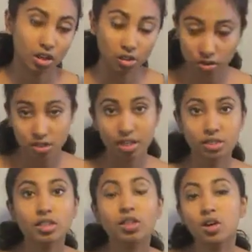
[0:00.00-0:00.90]

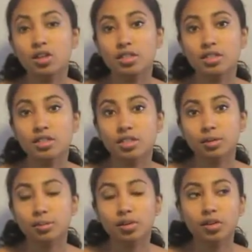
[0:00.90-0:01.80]
consultant course in
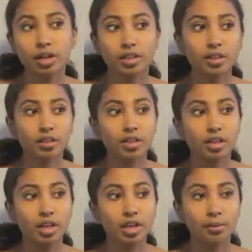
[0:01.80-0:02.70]
Singapore under the
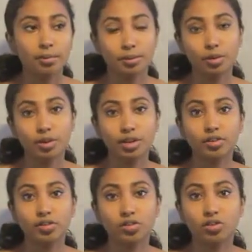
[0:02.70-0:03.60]

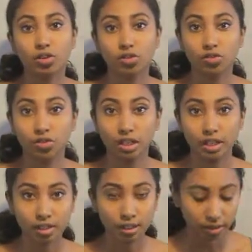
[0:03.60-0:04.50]
Babywearing School
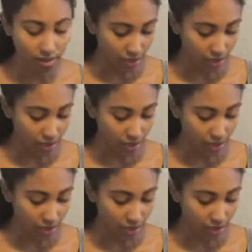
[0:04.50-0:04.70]
Australia.